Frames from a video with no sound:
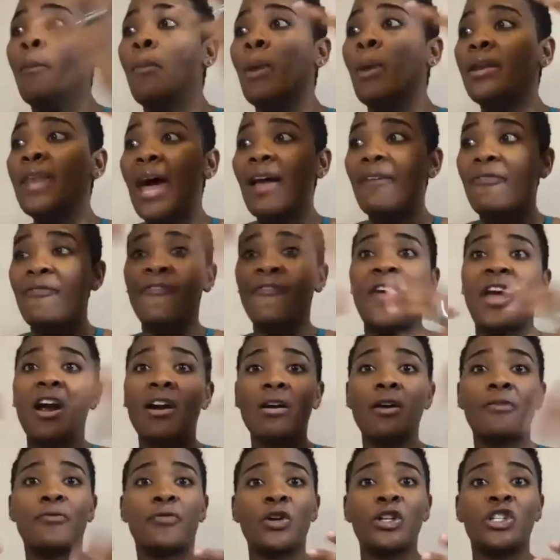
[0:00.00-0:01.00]
but that
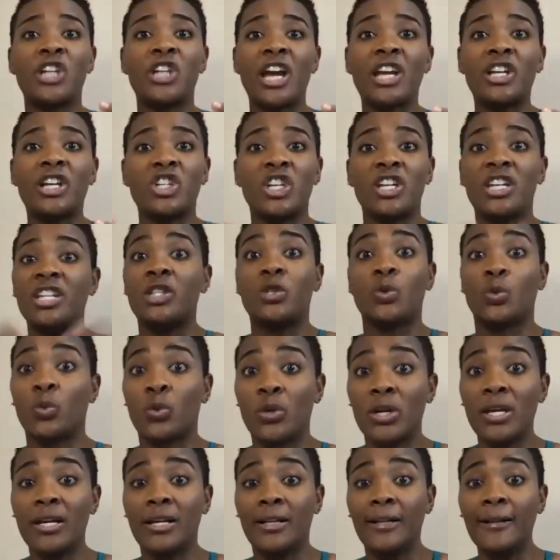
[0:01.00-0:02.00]
fear of rejection, it's
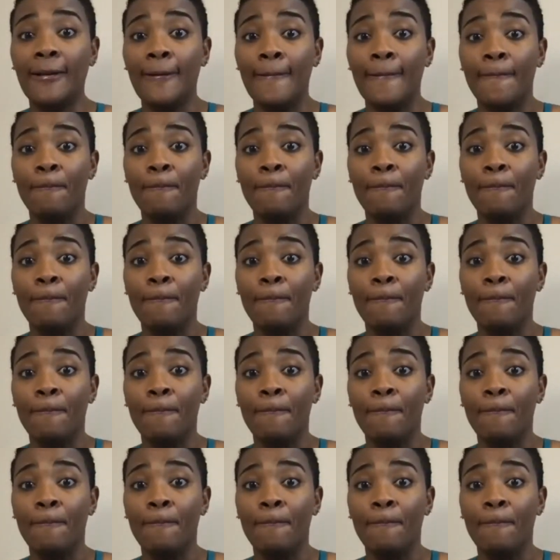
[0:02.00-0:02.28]
real.